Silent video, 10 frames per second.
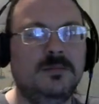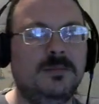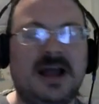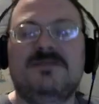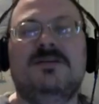
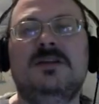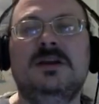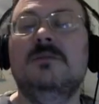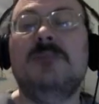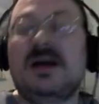Pathfinder
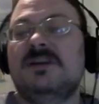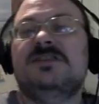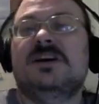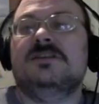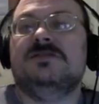
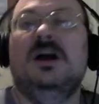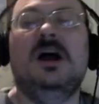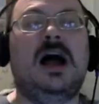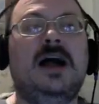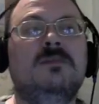2nd Edition.
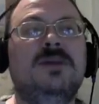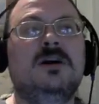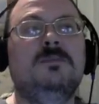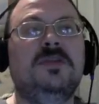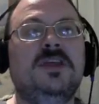I can pick
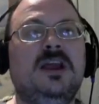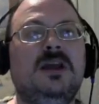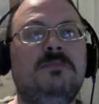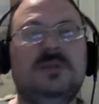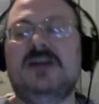up the
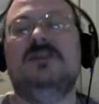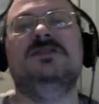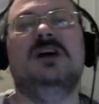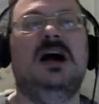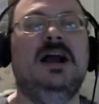Player's
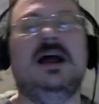Guide.